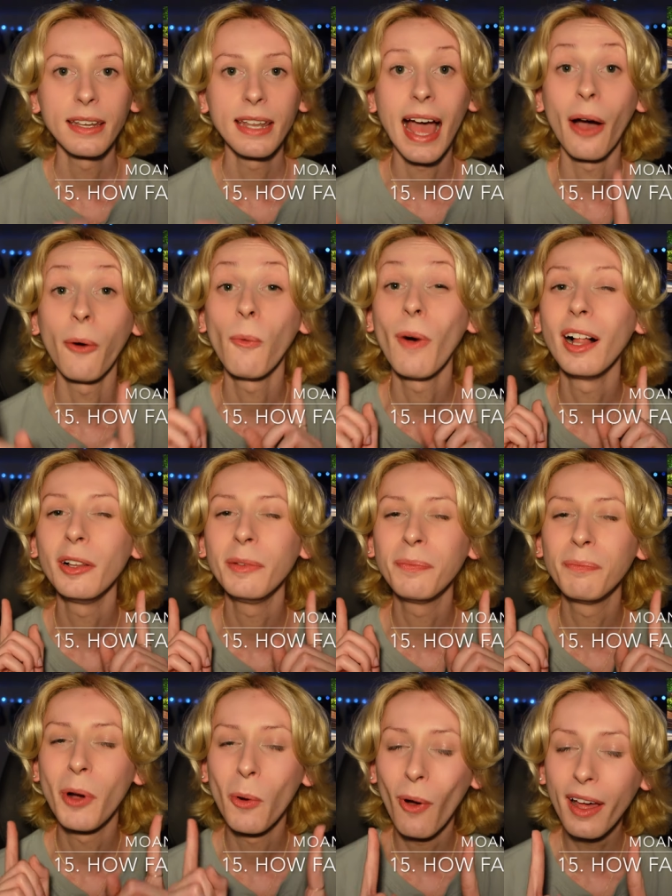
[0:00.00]
Now, while
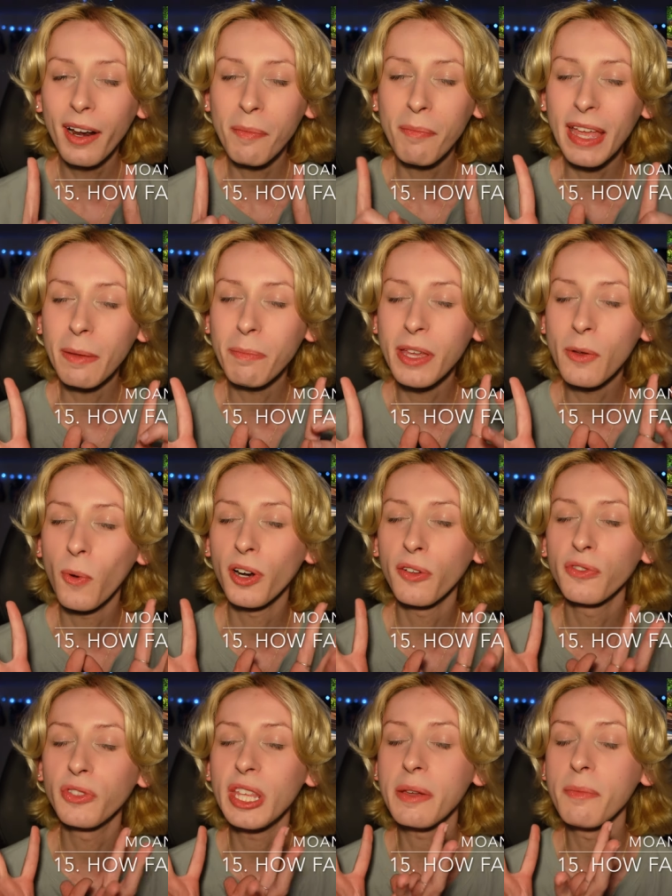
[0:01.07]
Moana may be one
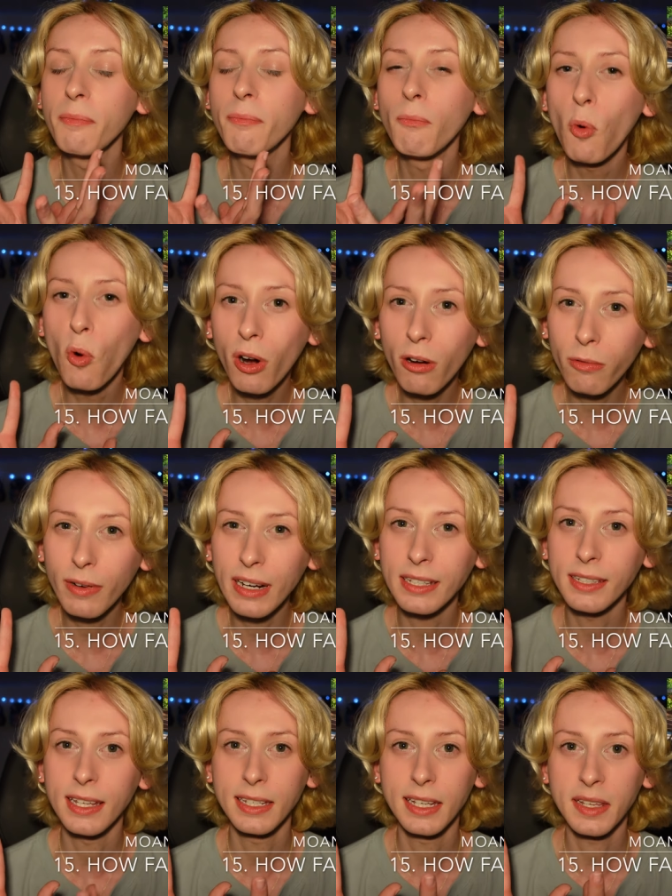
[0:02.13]
of the more
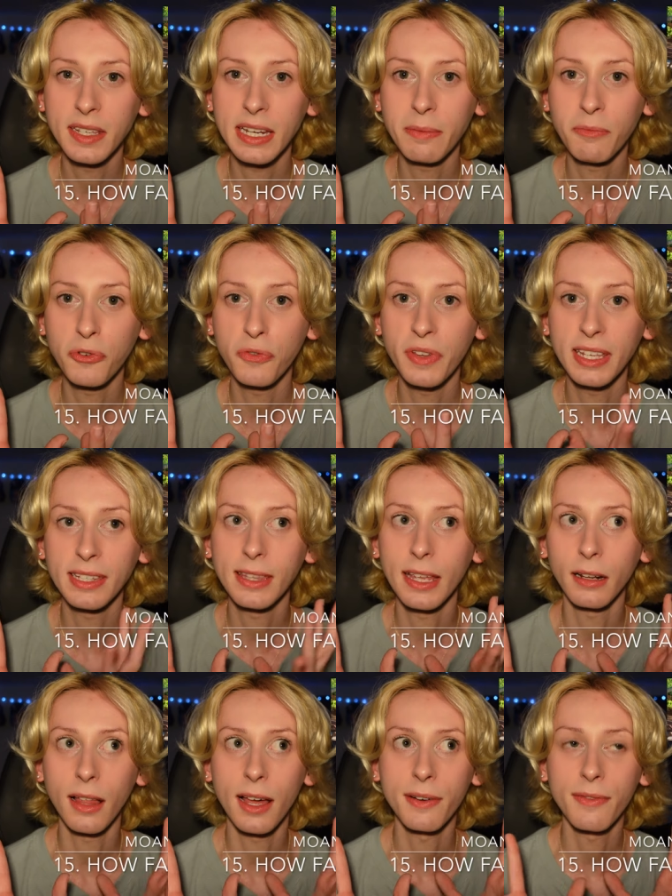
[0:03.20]
recent Disney movies than
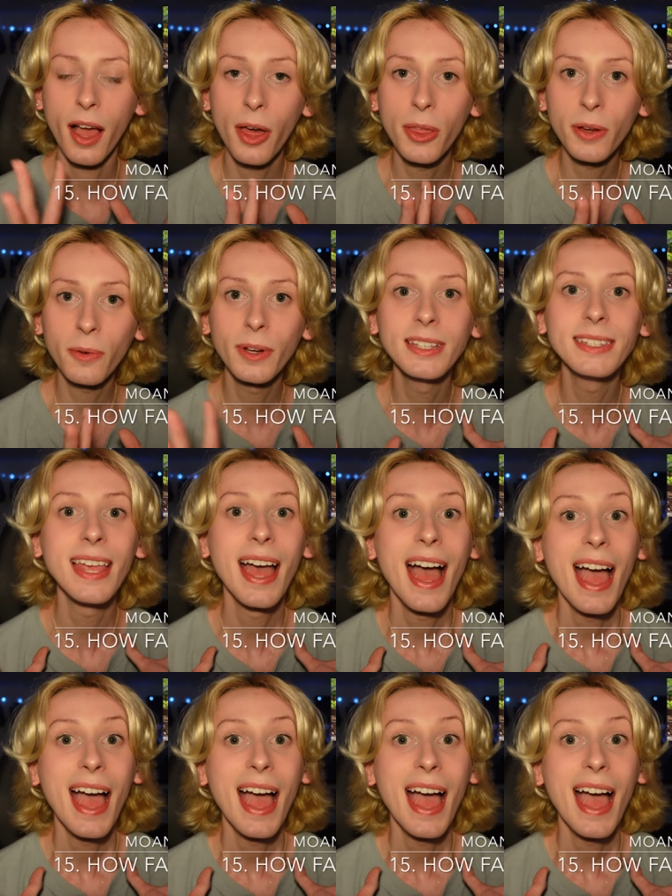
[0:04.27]
a lot of other ones,